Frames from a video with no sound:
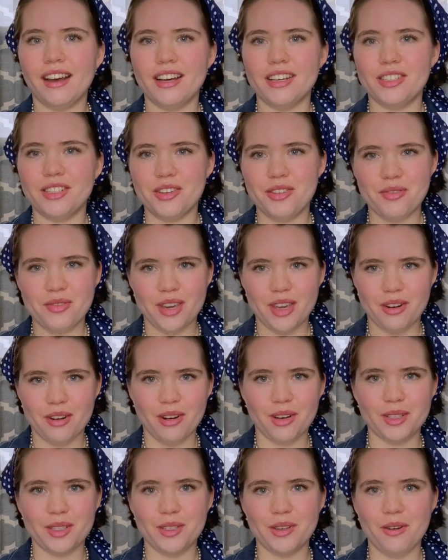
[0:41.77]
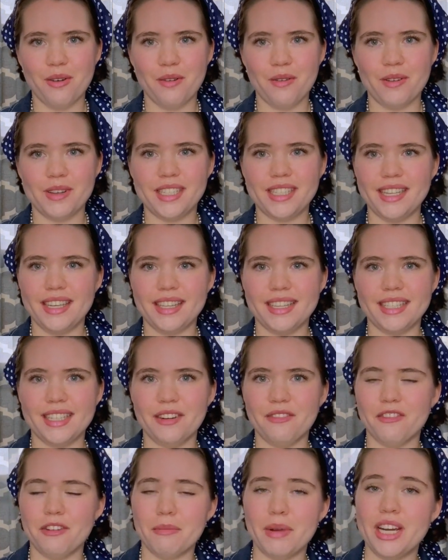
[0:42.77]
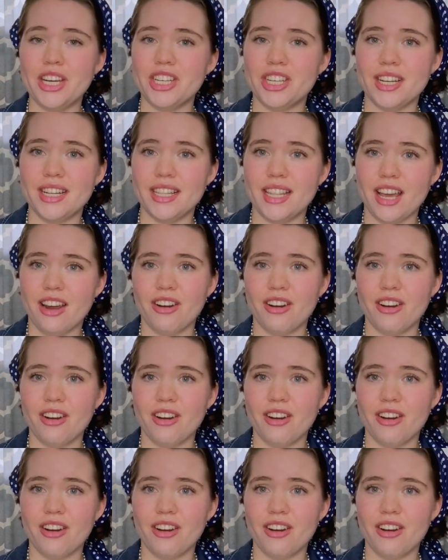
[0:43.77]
so you can also see this information